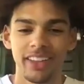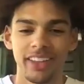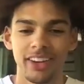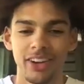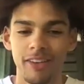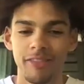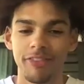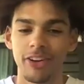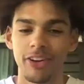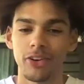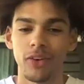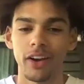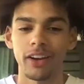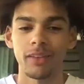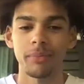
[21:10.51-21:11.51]
You know, it felt
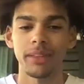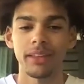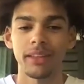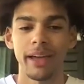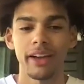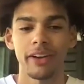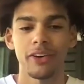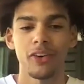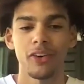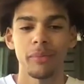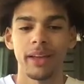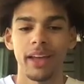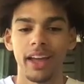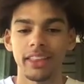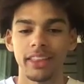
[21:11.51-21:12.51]
great to be back
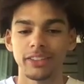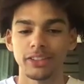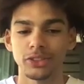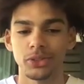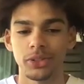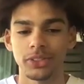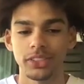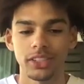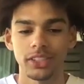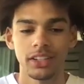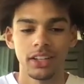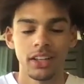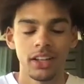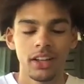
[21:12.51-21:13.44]
home in Athens, Georgia.